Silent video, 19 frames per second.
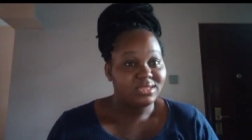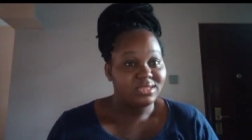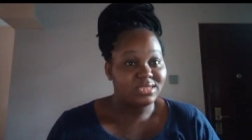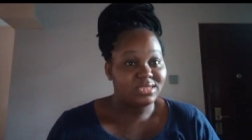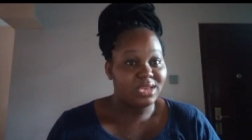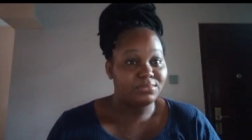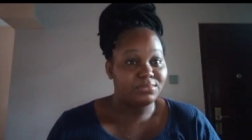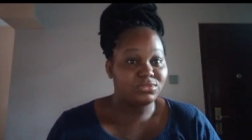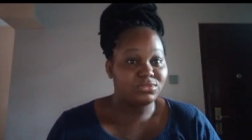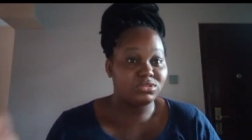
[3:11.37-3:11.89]

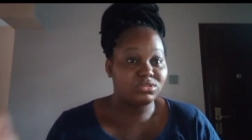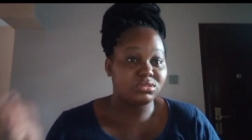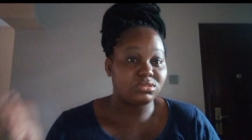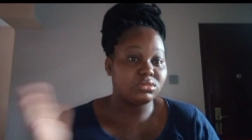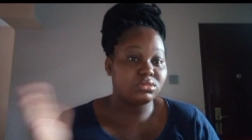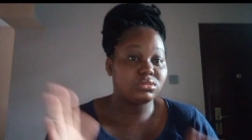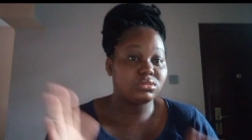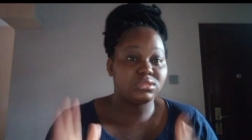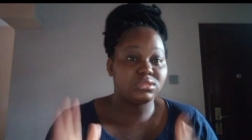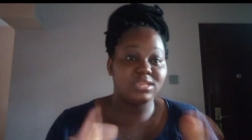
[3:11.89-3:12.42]
30
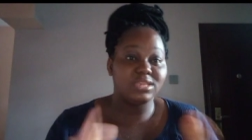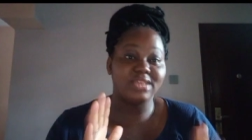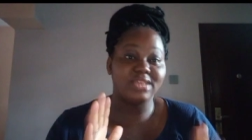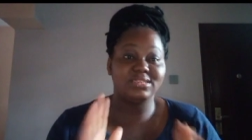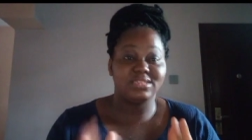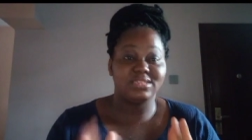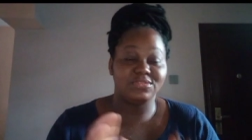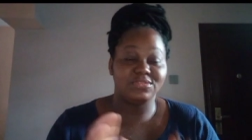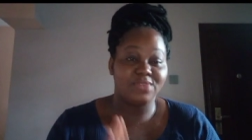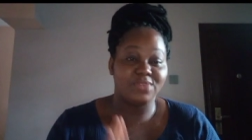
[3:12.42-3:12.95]

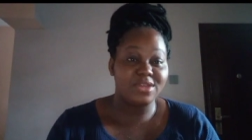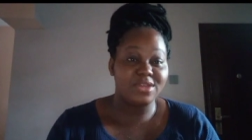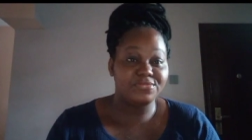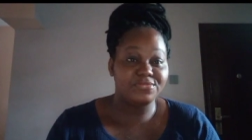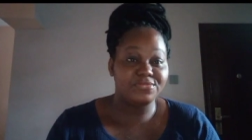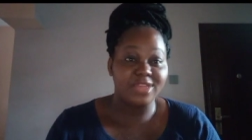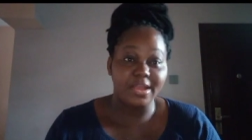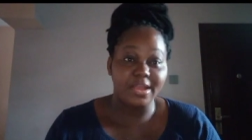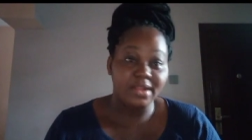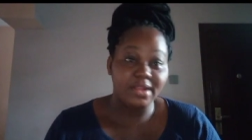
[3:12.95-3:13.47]
35
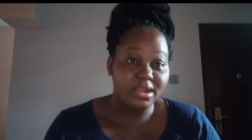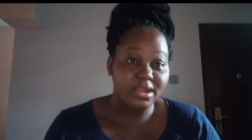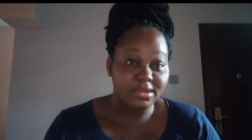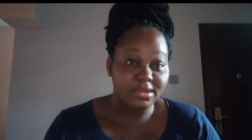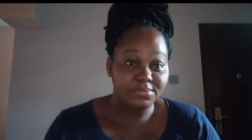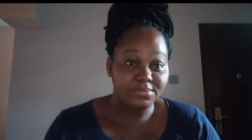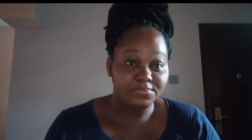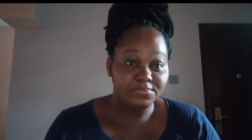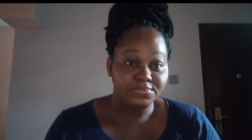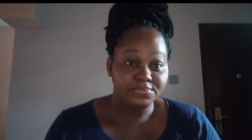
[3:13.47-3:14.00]
naira.
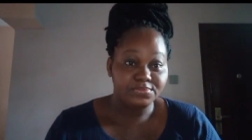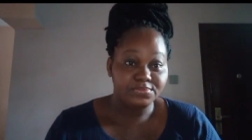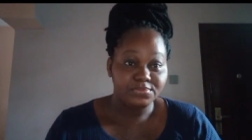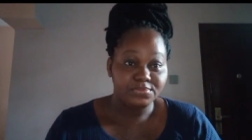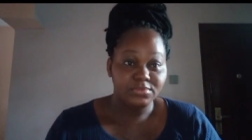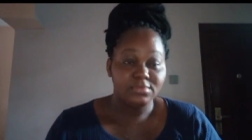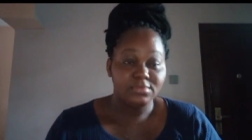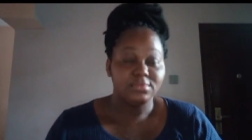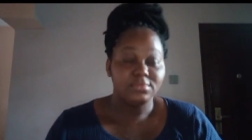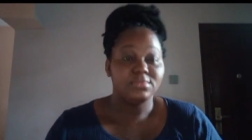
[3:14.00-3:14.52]

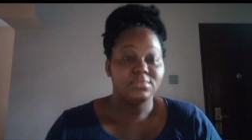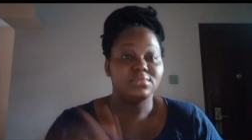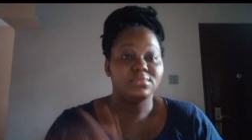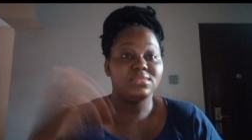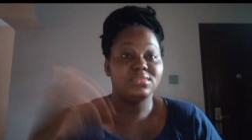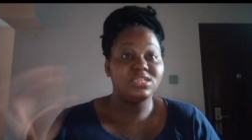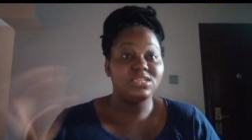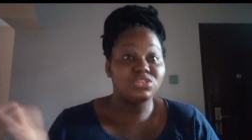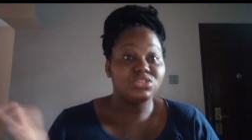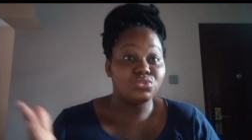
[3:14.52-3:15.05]

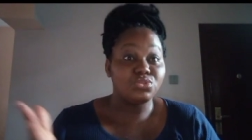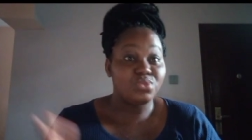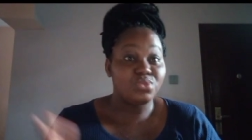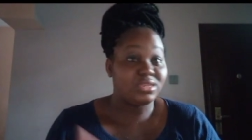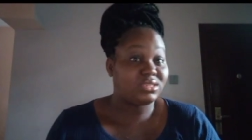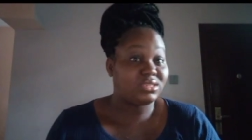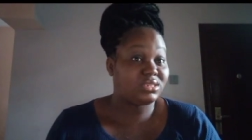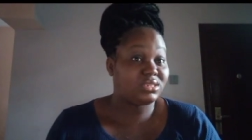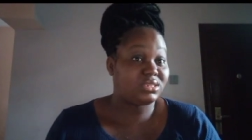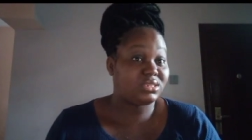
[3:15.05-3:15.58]
This
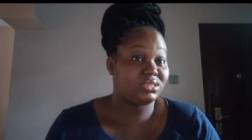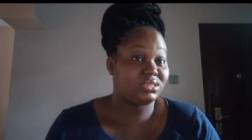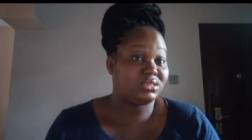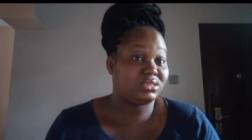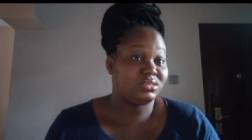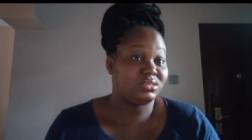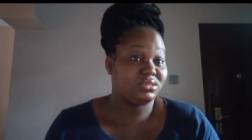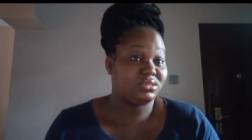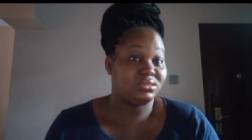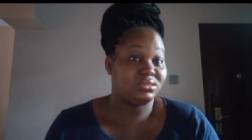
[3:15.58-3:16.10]
rate,
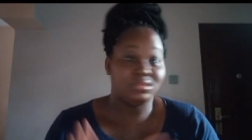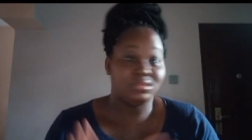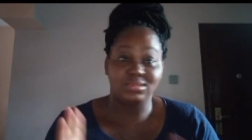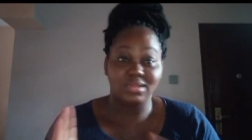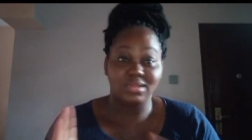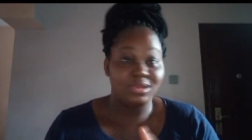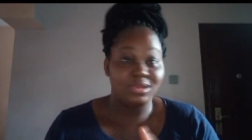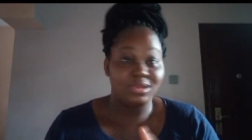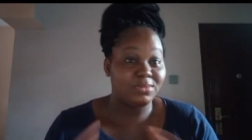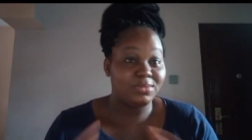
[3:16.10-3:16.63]

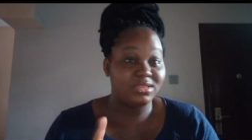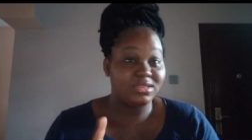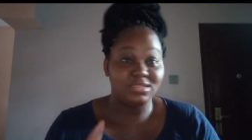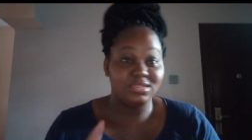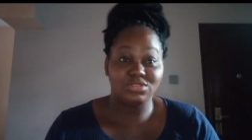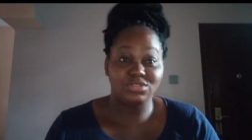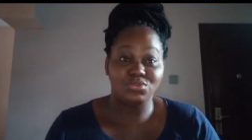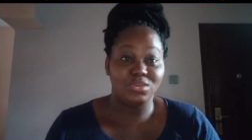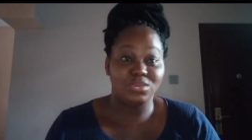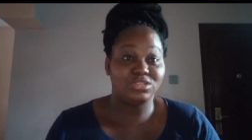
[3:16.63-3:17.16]
disclaimer,
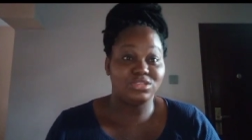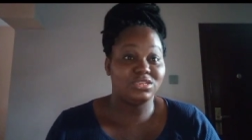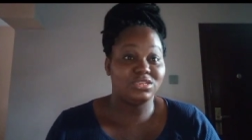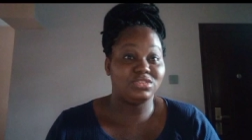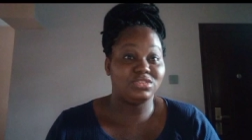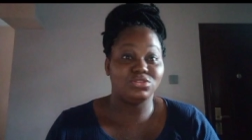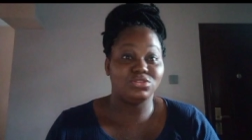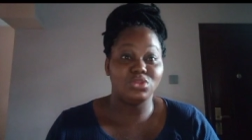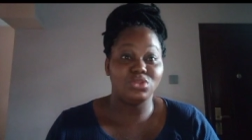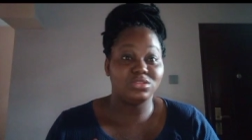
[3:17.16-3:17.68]
this rate
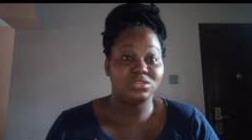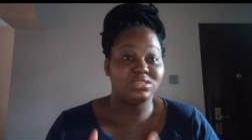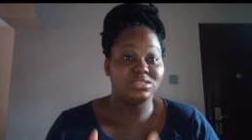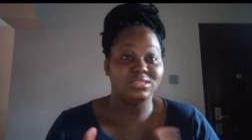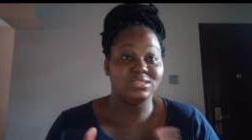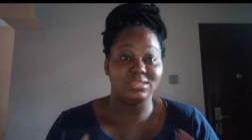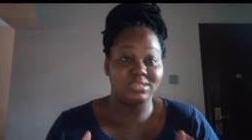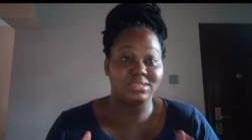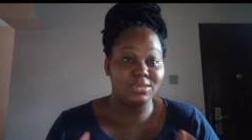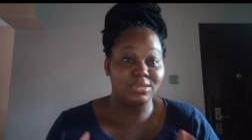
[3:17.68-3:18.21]
is not
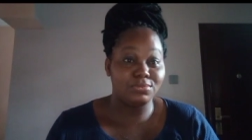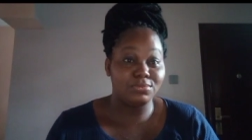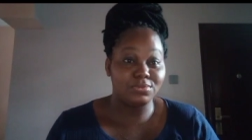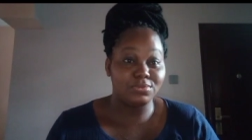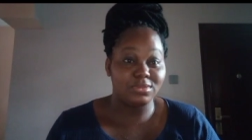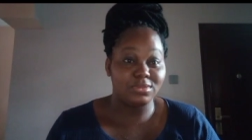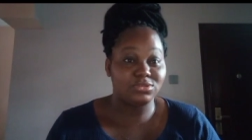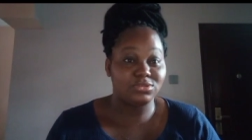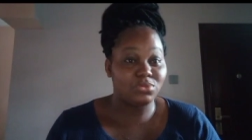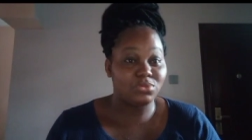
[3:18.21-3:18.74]
the stable
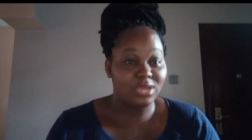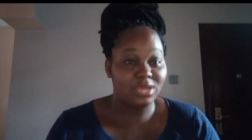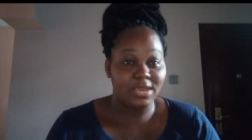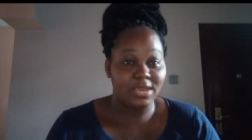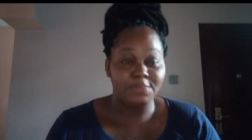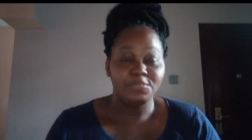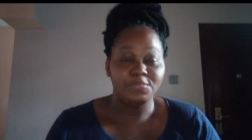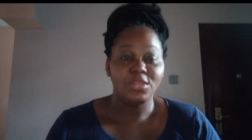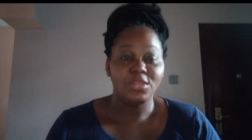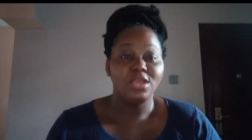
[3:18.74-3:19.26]
rate.
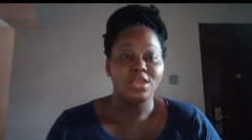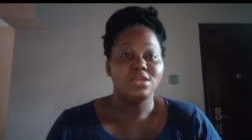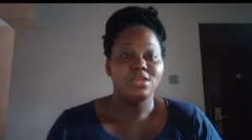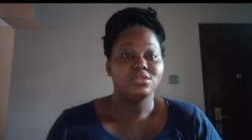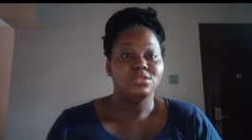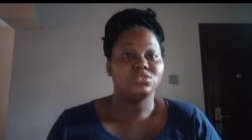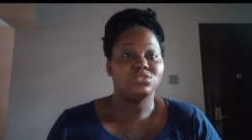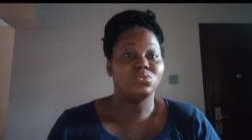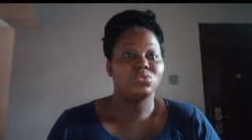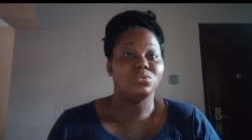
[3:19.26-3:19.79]
Okay,
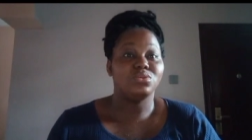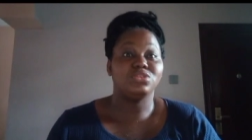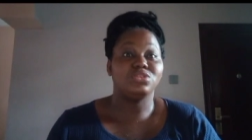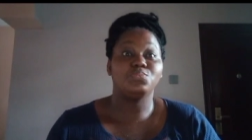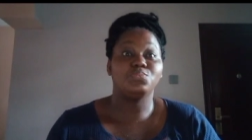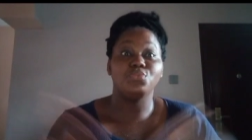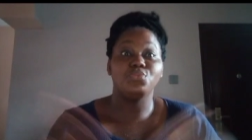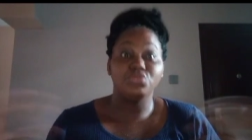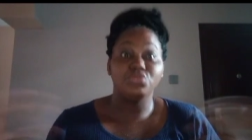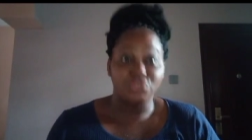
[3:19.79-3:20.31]
so
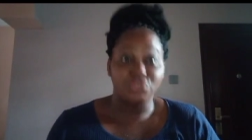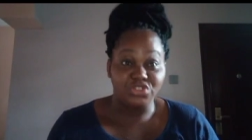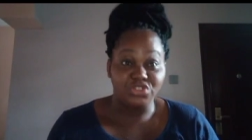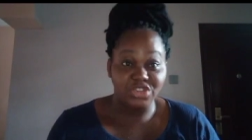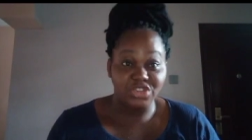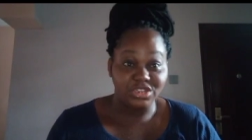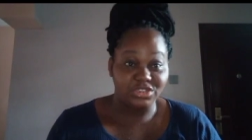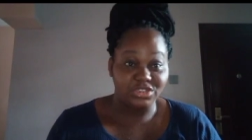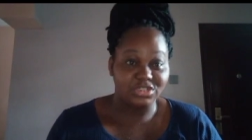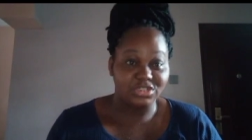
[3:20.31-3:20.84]
it's prone to
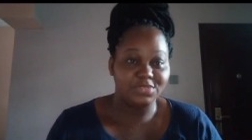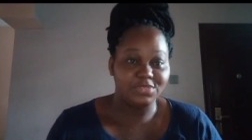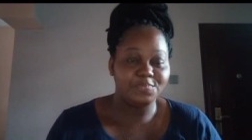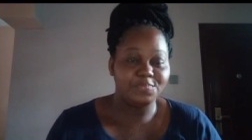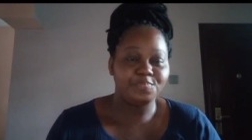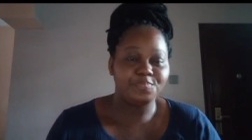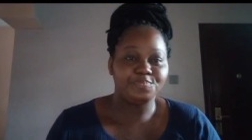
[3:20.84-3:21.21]
change.